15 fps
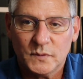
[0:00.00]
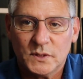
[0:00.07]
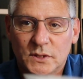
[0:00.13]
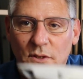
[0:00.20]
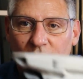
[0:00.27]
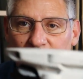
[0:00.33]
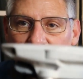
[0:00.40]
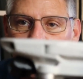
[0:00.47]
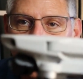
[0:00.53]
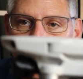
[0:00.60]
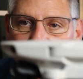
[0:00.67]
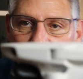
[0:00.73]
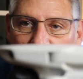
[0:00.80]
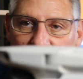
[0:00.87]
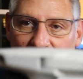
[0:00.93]
So there we
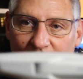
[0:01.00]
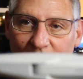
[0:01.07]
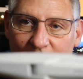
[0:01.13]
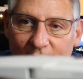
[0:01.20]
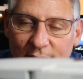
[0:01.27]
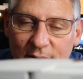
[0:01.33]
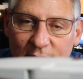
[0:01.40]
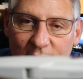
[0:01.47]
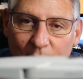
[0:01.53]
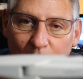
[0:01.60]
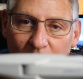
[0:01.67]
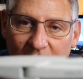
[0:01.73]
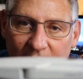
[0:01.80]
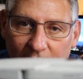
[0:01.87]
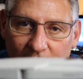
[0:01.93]
are, guys, the
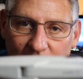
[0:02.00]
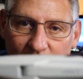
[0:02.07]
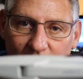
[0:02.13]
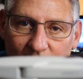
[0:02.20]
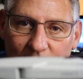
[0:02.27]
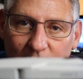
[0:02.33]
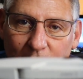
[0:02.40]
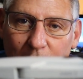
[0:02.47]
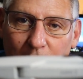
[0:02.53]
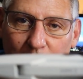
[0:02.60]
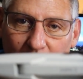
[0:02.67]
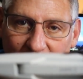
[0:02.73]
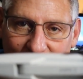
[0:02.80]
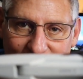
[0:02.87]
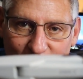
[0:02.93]
Mini
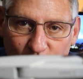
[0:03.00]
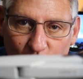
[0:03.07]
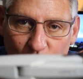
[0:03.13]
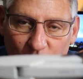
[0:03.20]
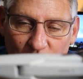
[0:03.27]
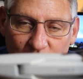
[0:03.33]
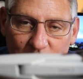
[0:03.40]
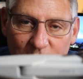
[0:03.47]
2.